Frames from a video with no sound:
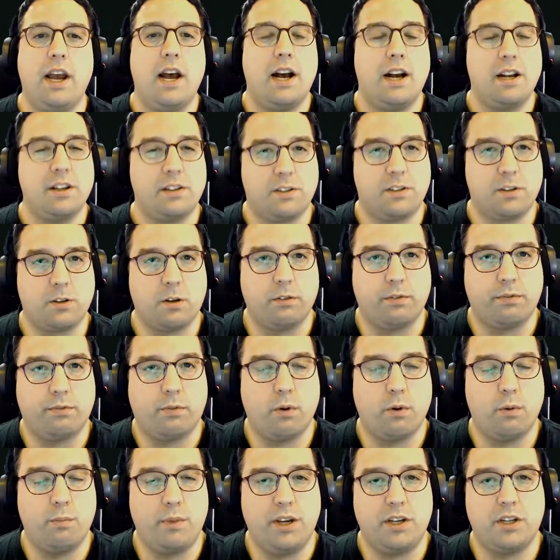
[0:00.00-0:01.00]
Assault
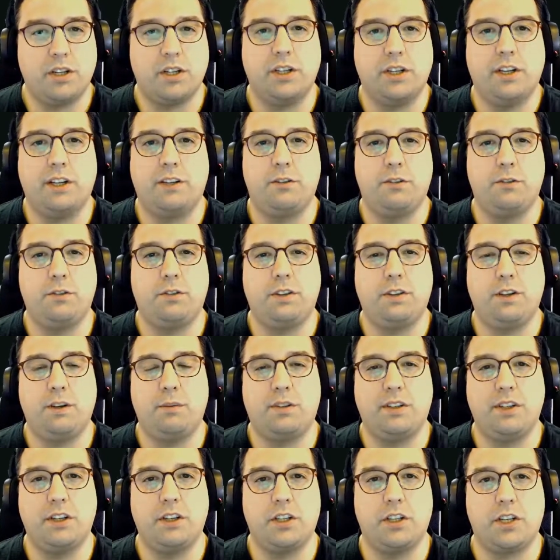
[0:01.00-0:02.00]
Formation at 2
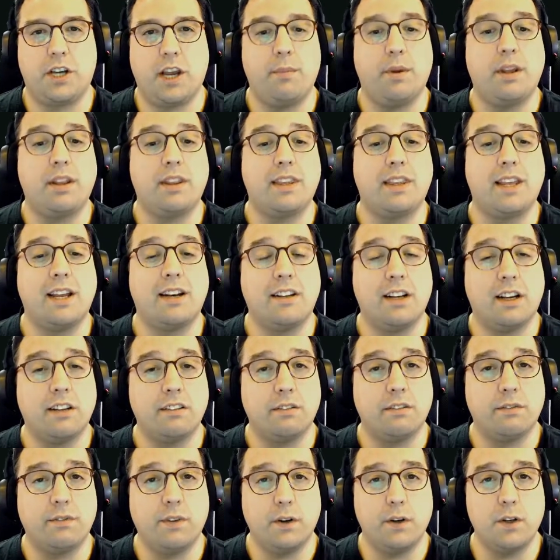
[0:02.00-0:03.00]
CMC enchantment that does a
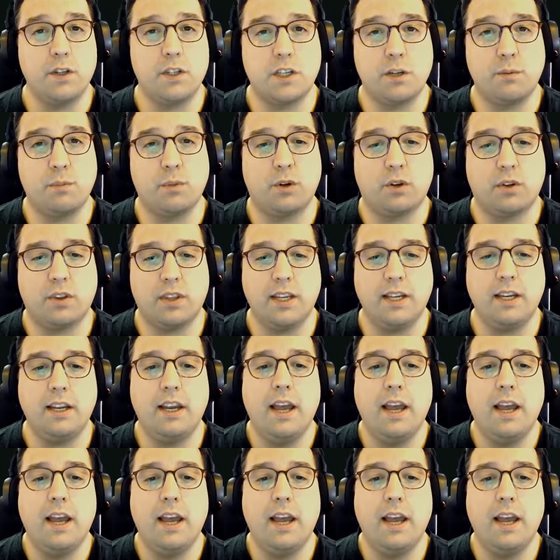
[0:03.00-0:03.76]
very similar thing.